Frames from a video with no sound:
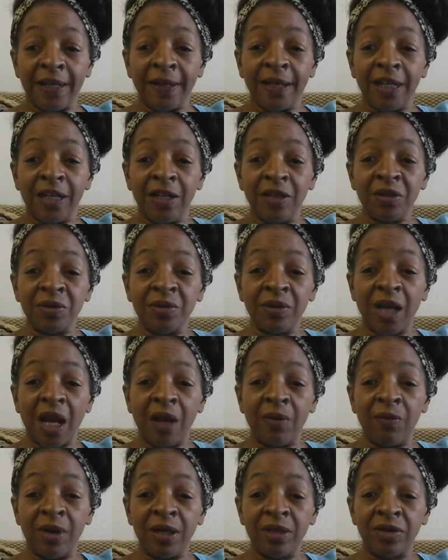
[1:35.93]
Here's what I
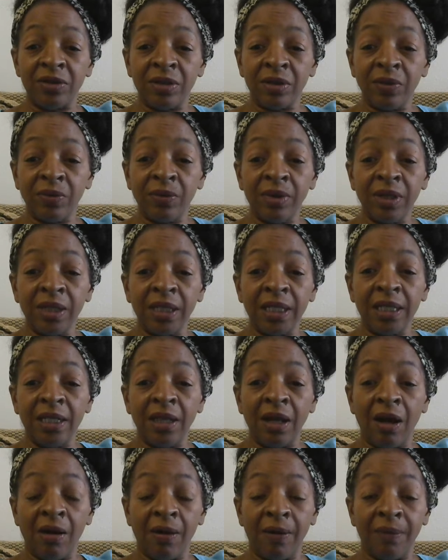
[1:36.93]
want you to really
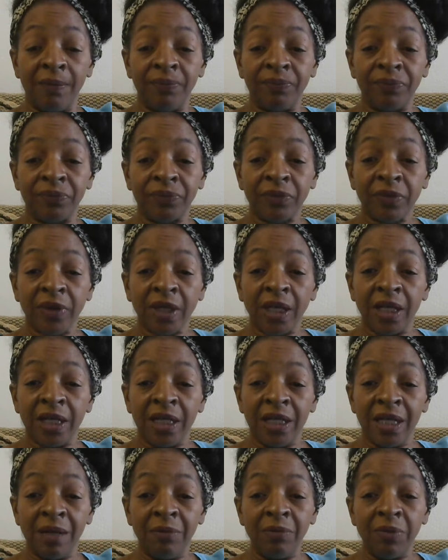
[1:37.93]
know.
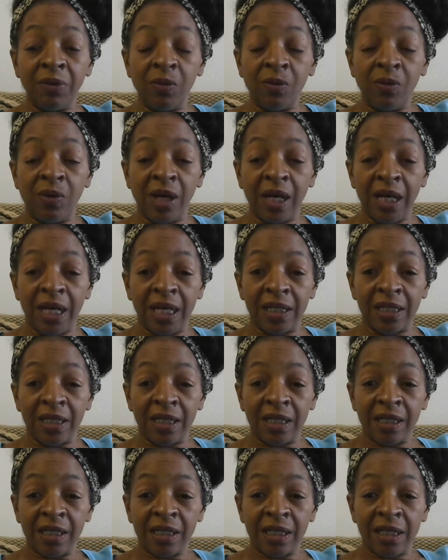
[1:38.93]
Number one,
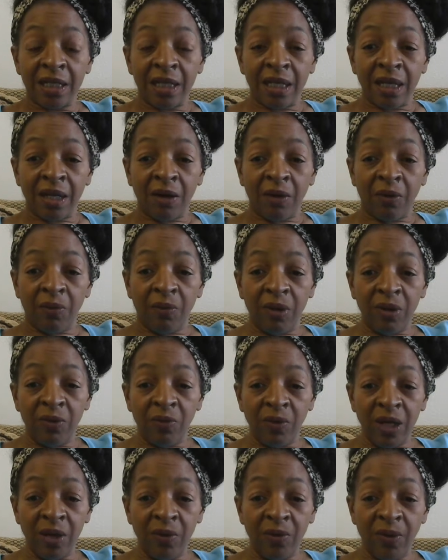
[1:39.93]
when
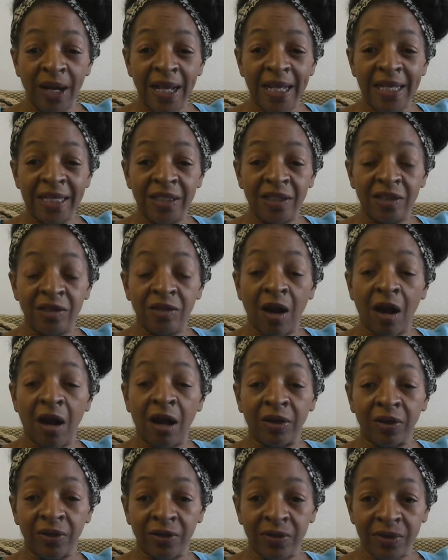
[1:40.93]
we raise
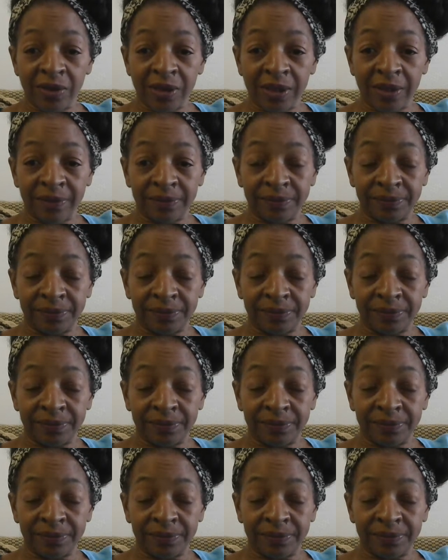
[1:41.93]
daughters,